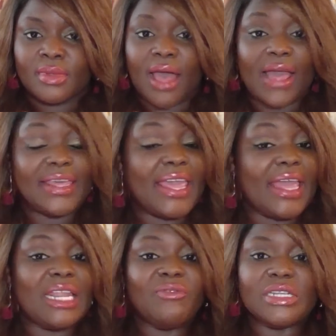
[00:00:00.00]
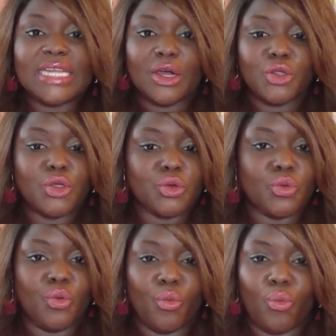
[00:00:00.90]
I can't even tell you
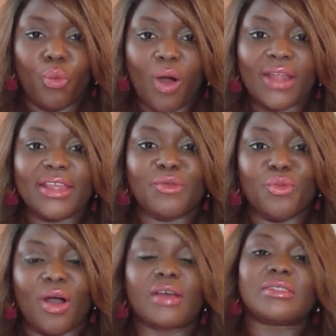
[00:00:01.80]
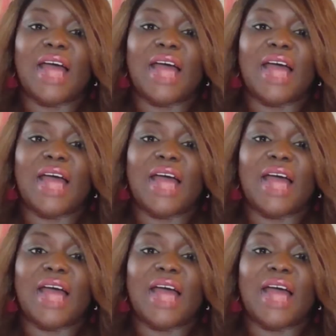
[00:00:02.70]
what it was